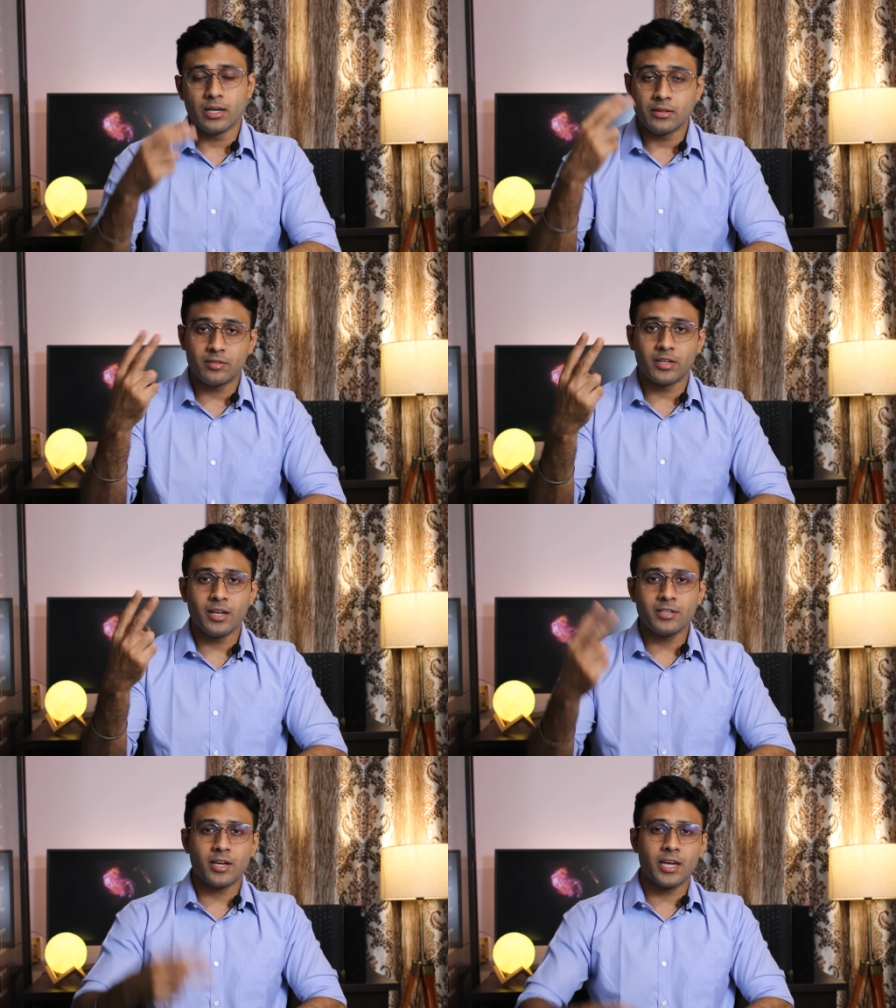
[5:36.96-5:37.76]
In the
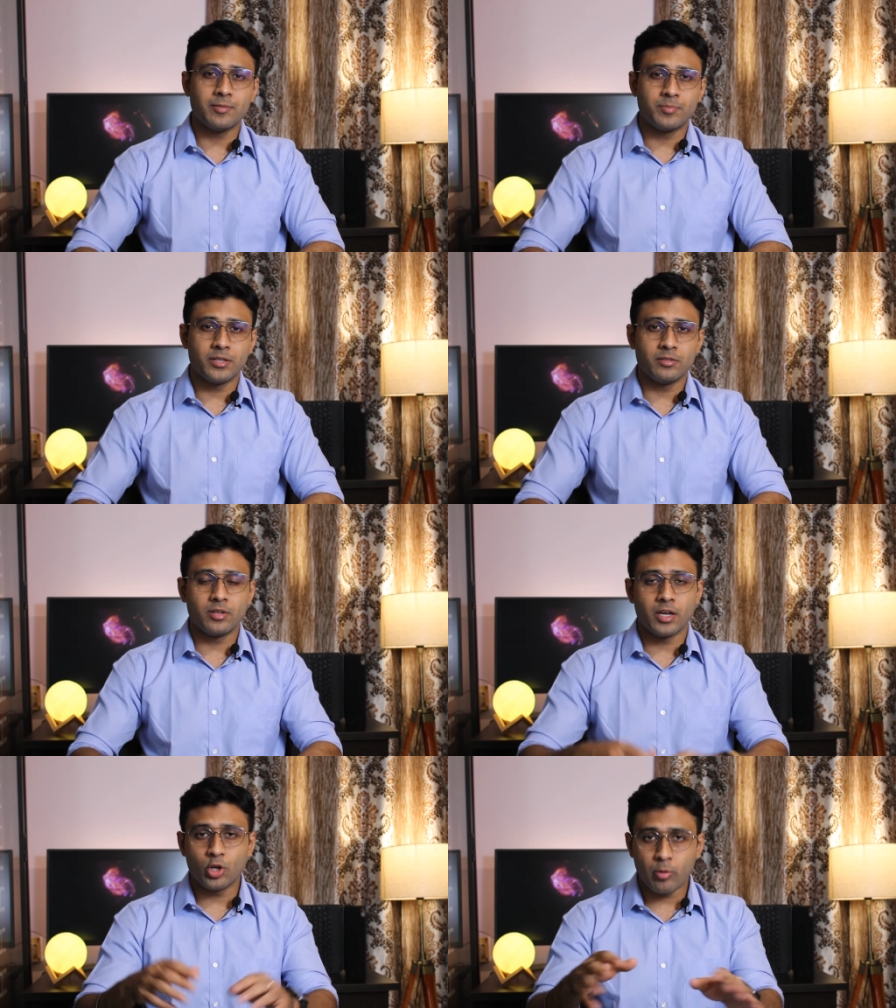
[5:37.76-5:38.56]
second type, that is
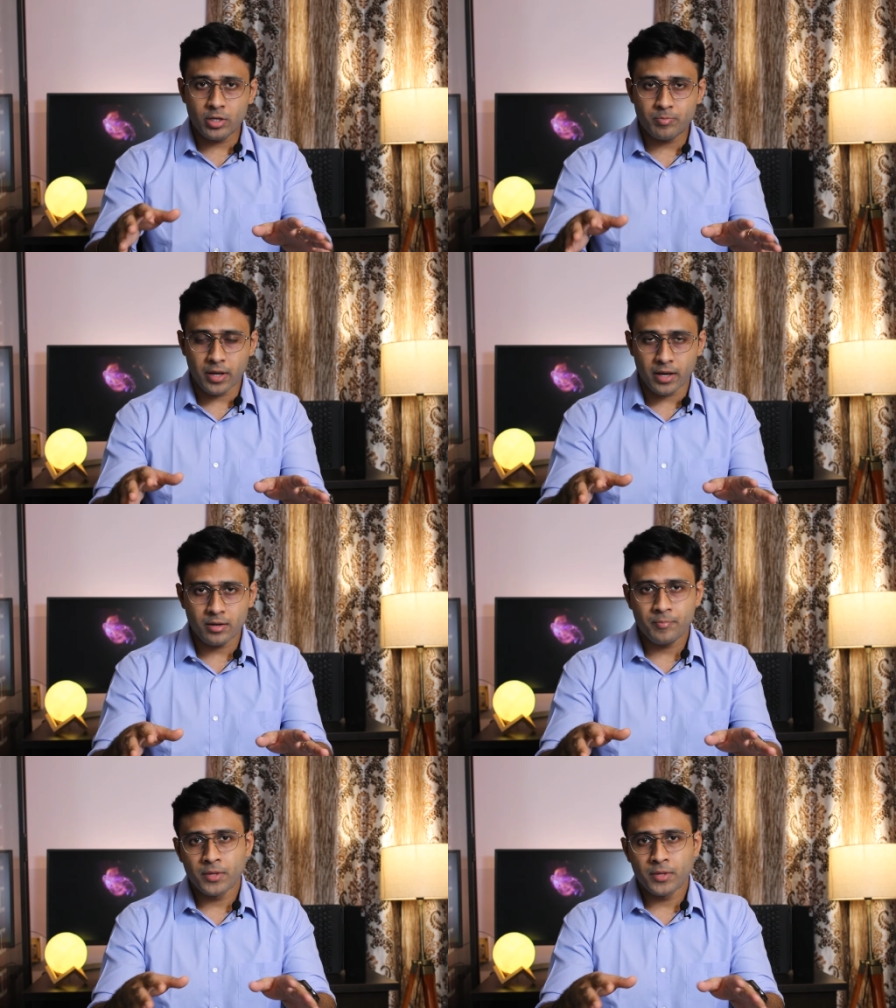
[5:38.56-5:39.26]
the endowment plan,